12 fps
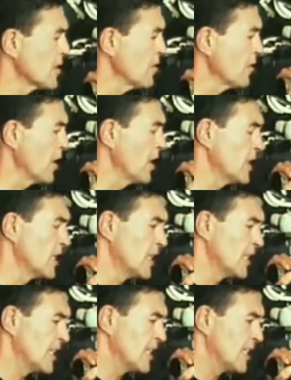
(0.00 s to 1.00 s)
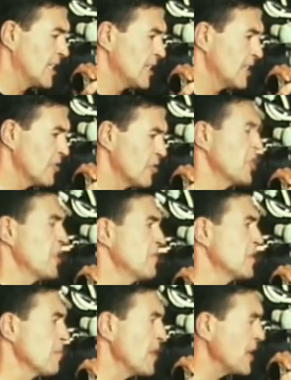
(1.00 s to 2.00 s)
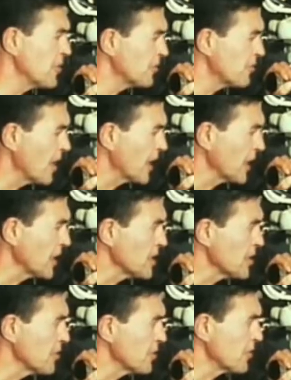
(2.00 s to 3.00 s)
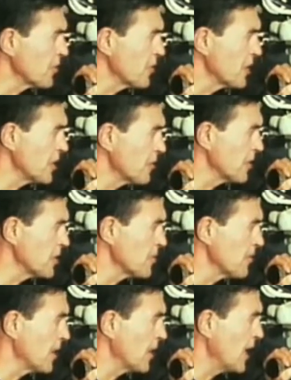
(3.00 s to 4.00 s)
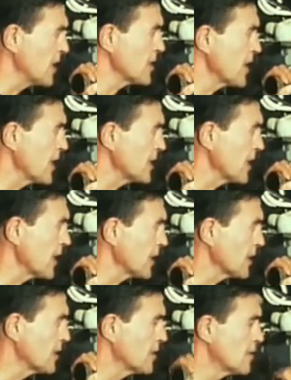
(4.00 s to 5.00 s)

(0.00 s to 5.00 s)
Sonar, shift to manual tracking and search 30 degrees around last contact.